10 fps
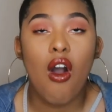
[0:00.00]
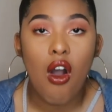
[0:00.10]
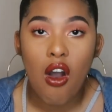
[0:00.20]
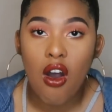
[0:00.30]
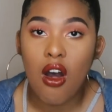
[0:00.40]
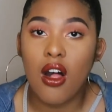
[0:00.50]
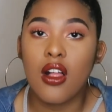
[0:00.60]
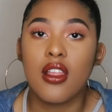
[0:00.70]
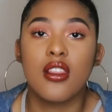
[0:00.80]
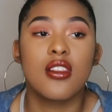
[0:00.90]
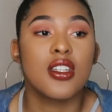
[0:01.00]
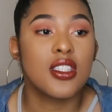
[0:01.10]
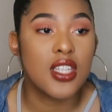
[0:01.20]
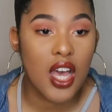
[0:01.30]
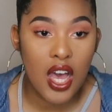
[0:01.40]
all
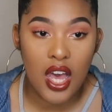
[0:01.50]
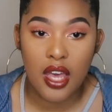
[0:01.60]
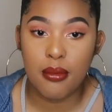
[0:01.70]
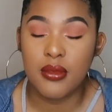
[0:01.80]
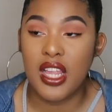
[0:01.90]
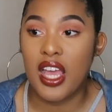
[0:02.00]
the time.